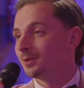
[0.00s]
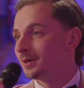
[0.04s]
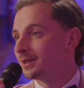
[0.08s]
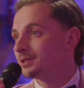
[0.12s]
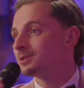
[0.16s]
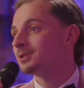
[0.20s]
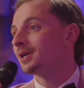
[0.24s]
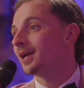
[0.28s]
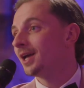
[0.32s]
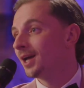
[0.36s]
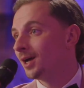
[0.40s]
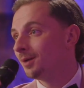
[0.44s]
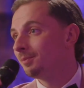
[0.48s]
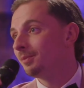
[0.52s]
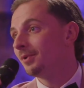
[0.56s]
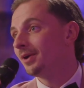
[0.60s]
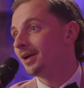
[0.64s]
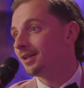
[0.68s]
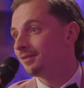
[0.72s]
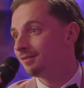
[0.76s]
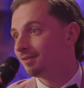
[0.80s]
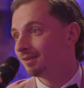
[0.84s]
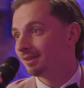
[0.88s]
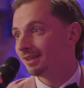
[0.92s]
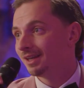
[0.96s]
and to help our
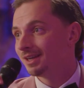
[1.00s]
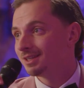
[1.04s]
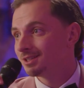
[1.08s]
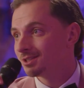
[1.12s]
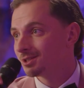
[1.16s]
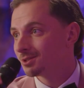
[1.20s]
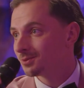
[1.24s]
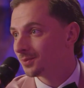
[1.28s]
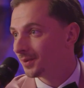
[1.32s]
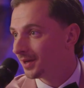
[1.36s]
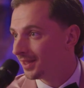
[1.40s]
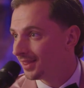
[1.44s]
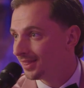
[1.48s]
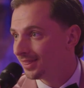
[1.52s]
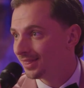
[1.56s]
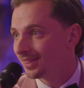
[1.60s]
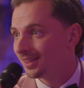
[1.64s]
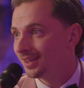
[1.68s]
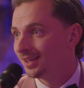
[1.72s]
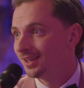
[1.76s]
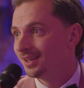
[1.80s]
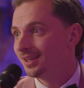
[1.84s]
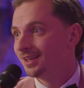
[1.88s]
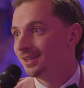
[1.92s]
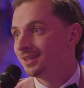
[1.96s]
advertisers with.
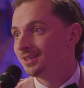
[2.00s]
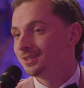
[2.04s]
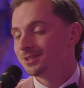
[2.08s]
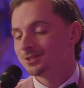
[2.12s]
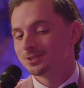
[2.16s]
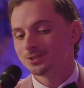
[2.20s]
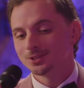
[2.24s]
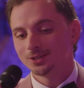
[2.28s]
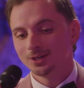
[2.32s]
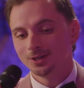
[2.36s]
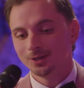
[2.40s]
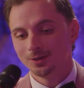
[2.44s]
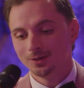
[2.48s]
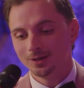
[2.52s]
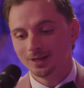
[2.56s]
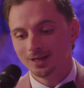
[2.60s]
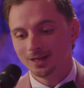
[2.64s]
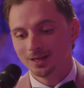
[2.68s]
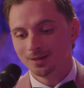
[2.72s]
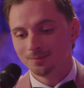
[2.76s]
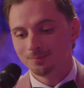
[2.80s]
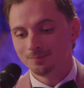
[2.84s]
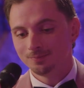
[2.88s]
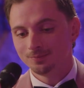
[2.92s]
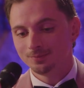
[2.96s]
So
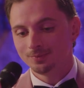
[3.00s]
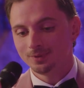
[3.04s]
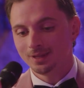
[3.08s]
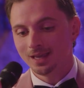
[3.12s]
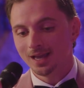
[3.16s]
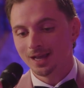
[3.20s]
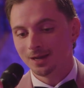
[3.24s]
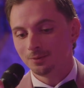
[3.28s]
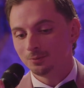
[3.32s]
yeah,